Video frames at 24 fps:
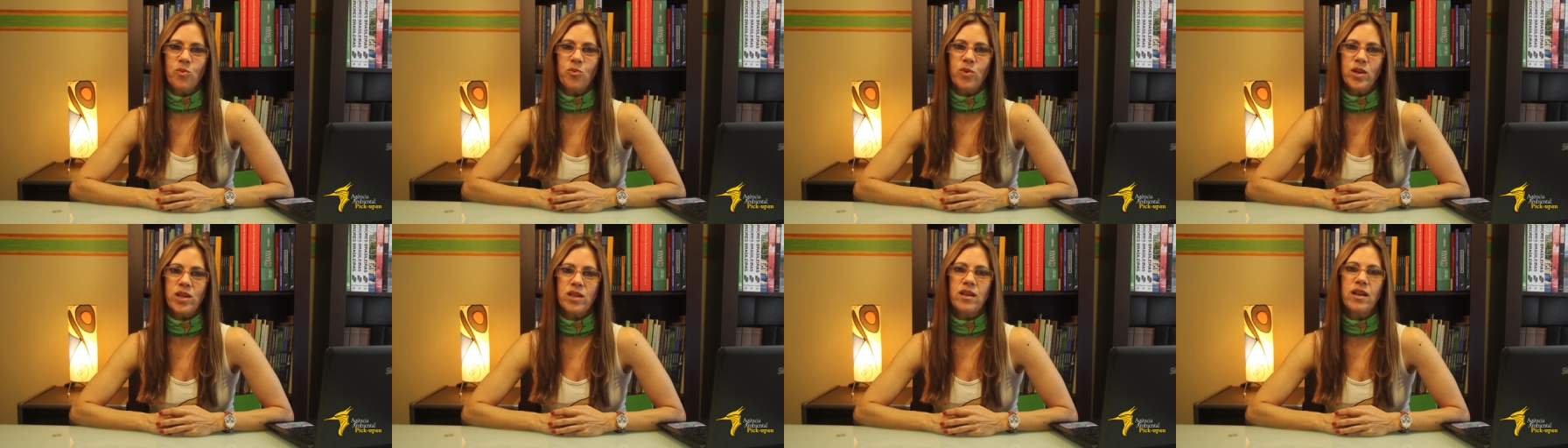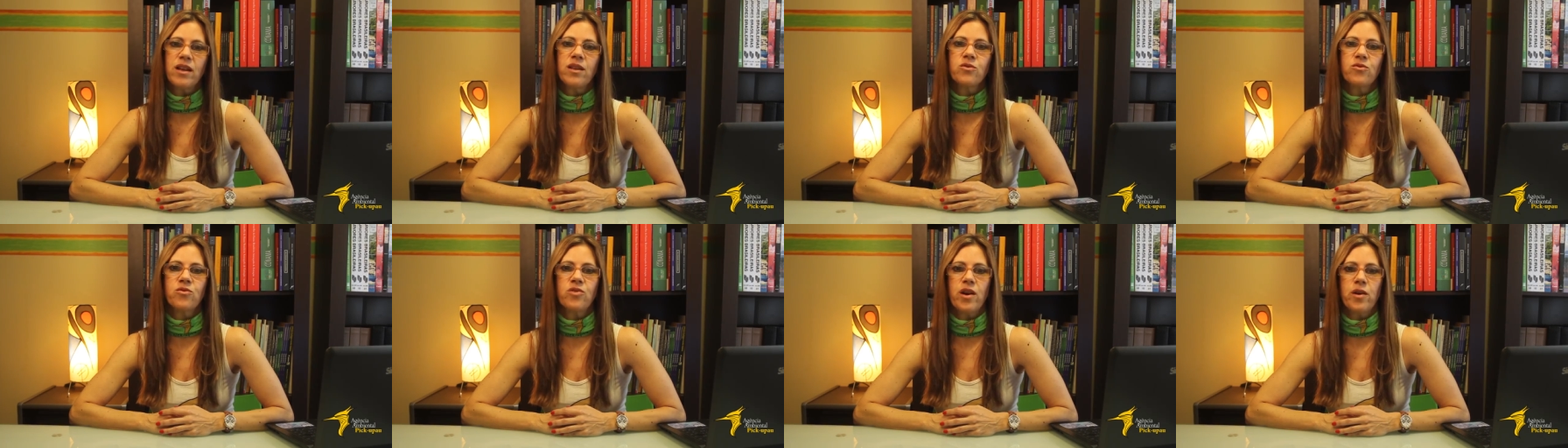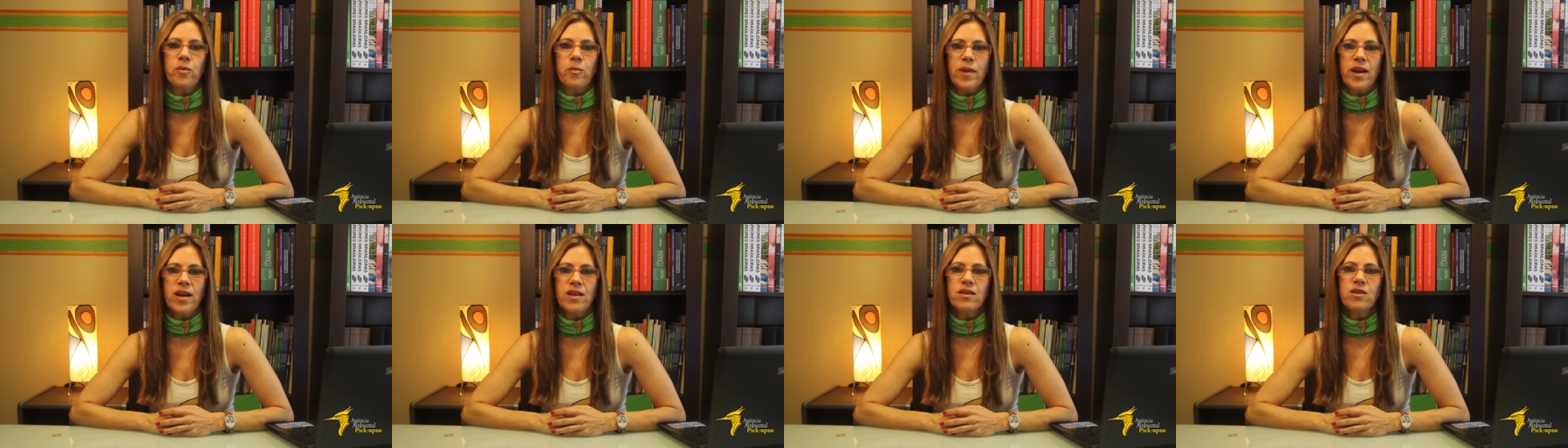with
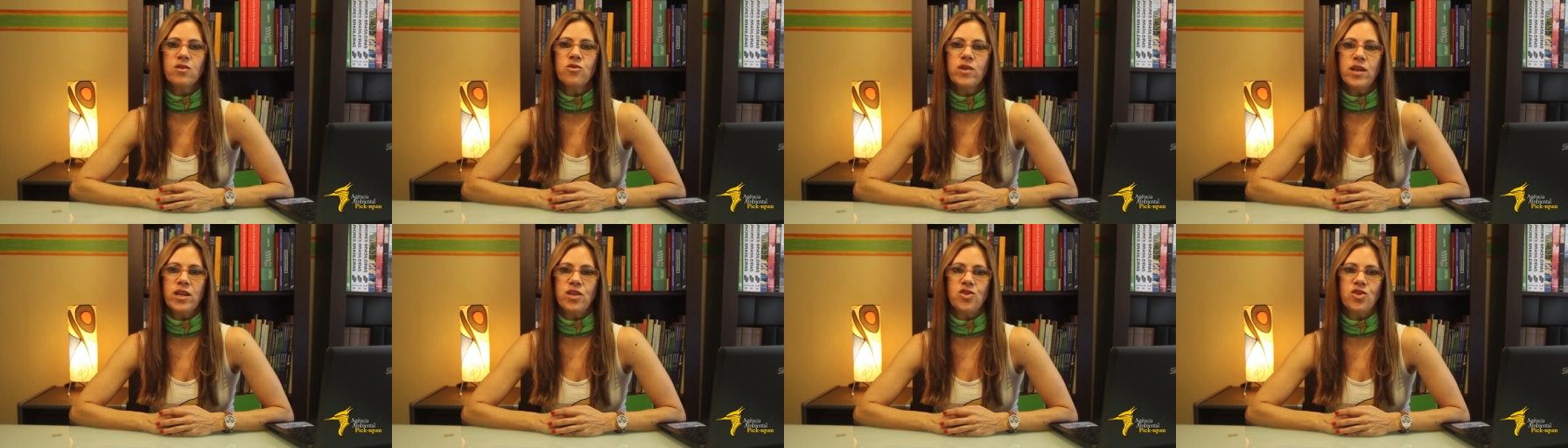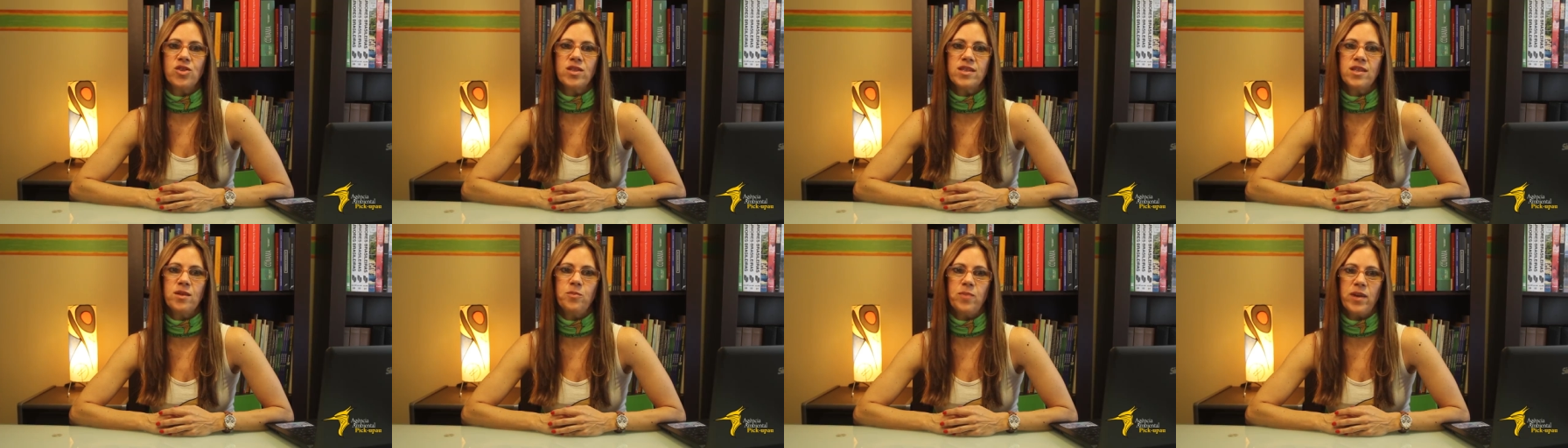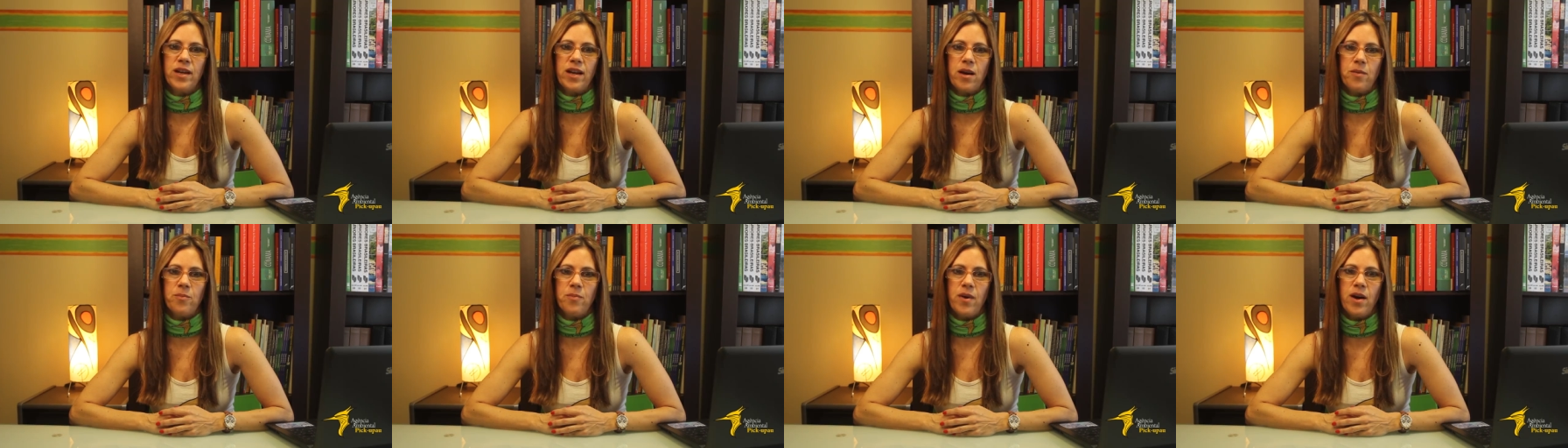environmental agency
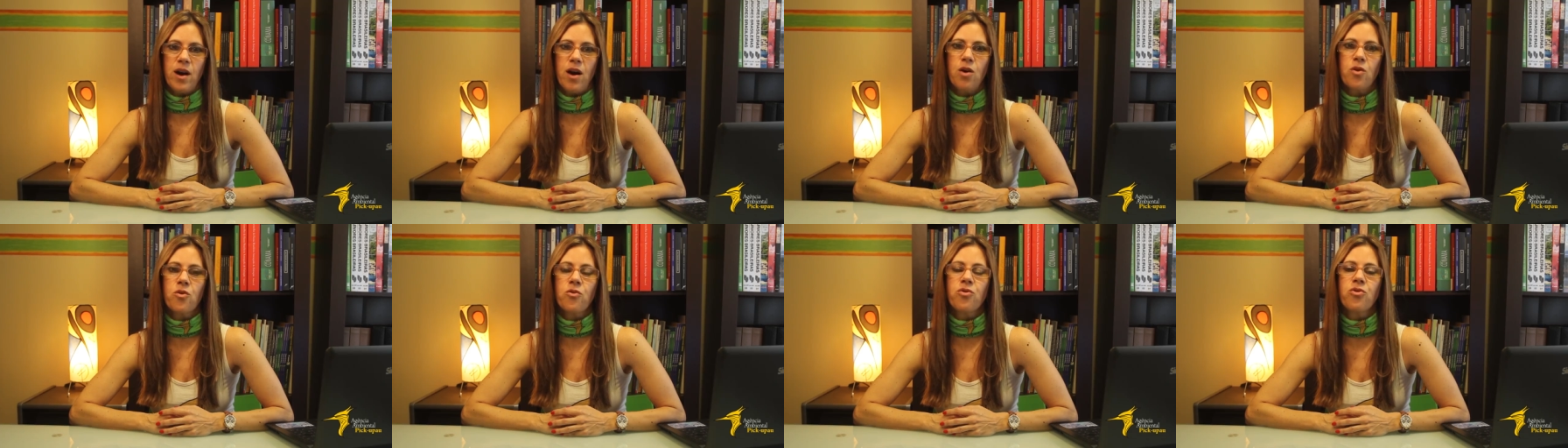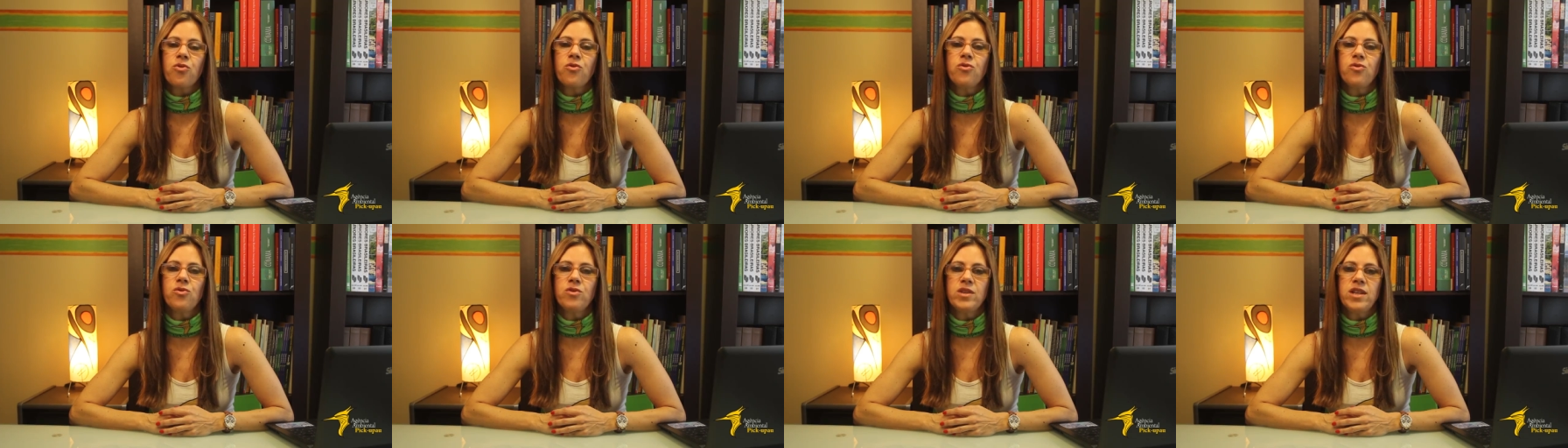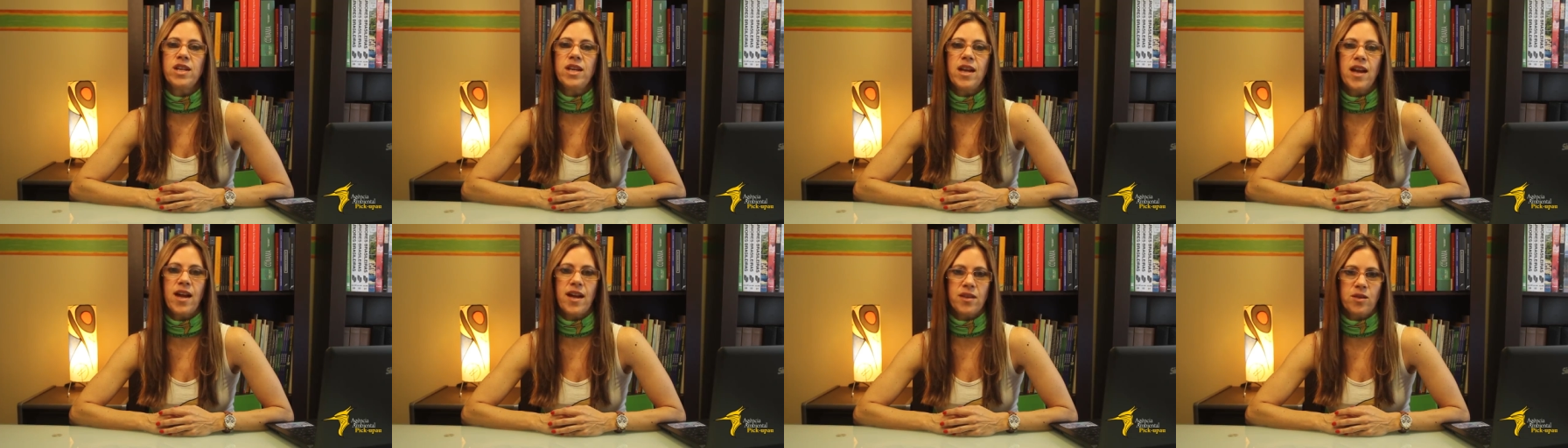Pick-upau through
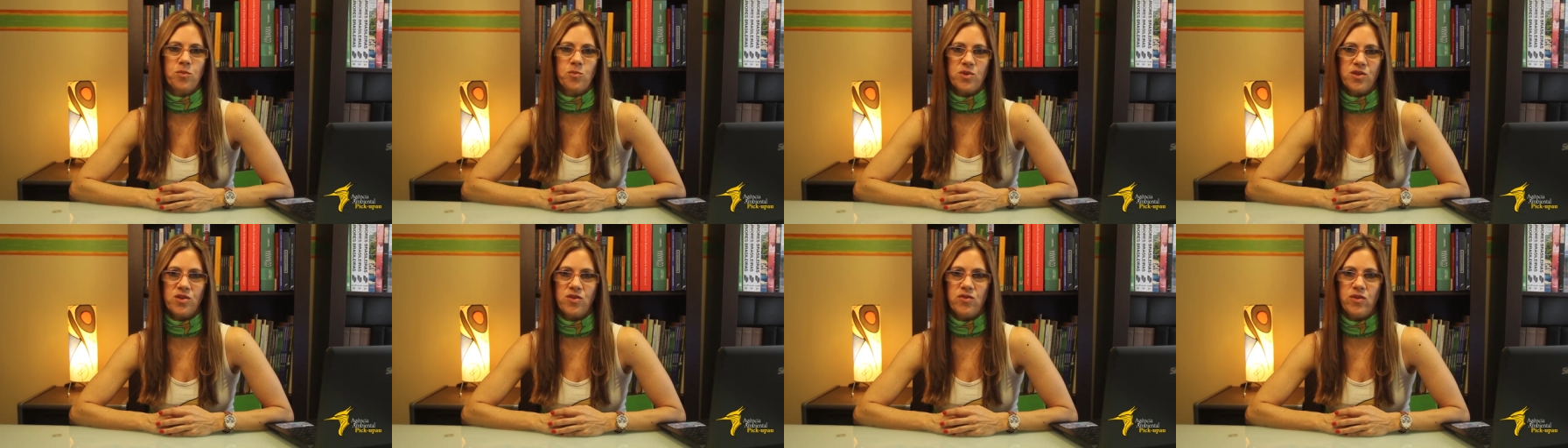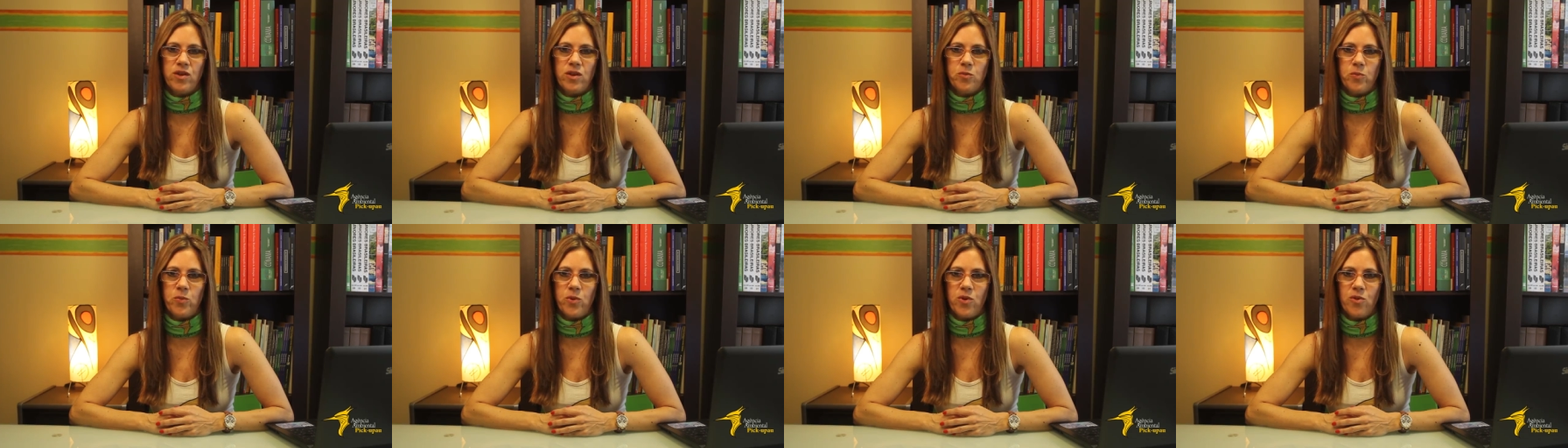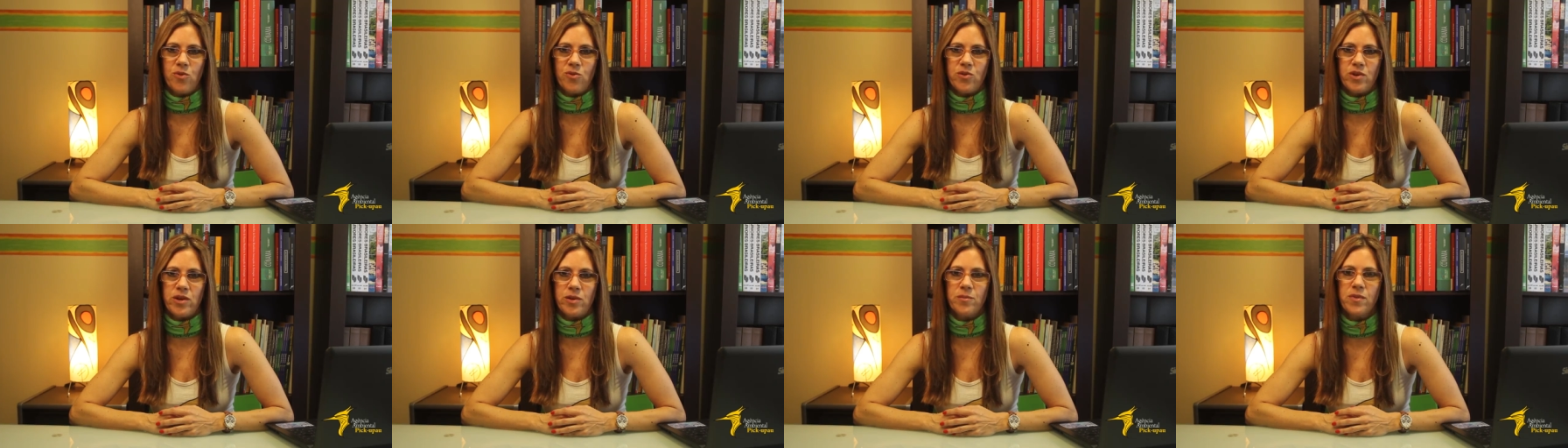the Atmosphere
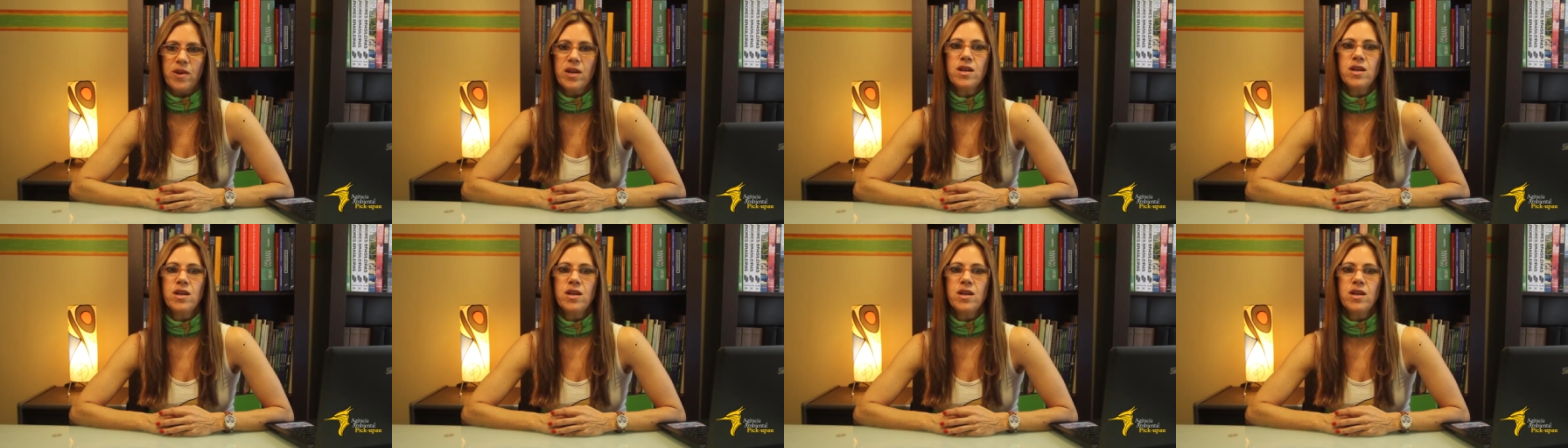program,